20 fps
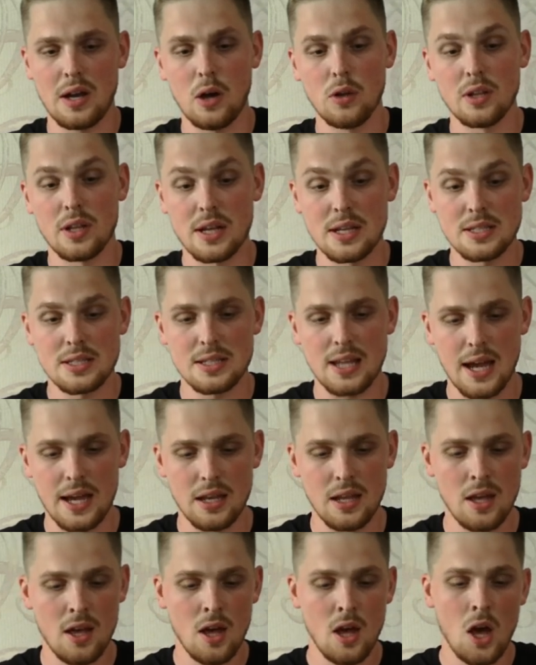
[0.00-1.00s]
on the
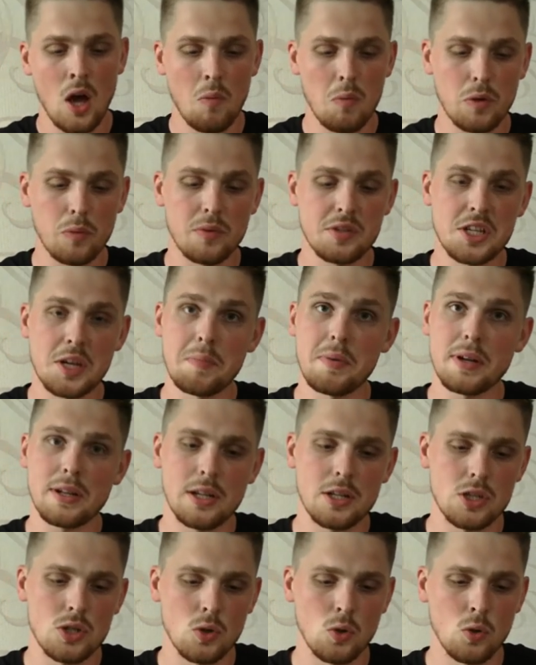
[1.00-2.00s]
inside. What we
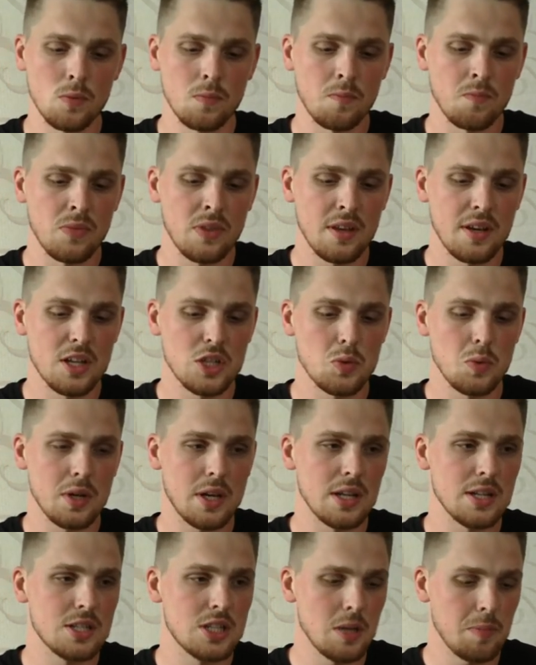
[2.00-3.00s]
typically do is we
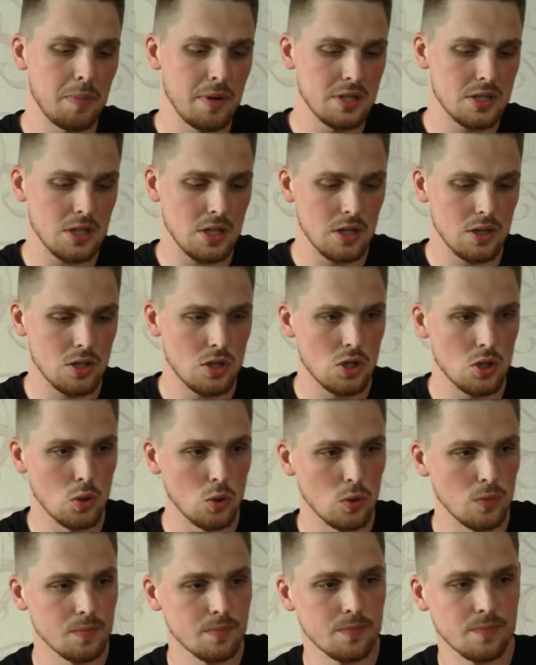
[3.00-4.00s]
can dip it
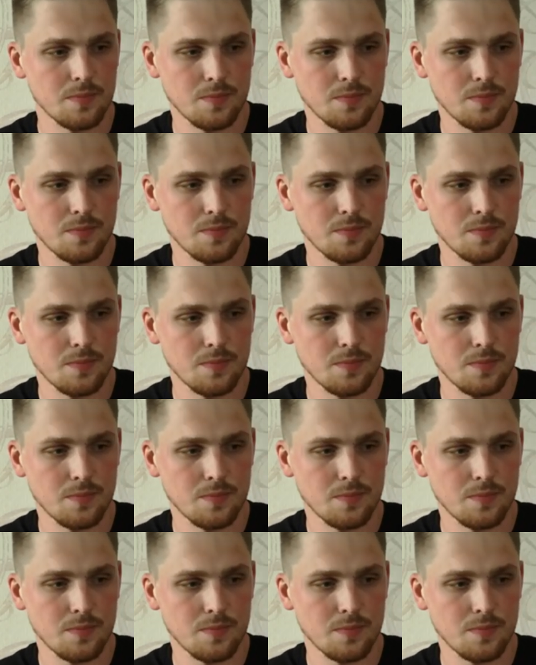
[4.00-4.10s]
into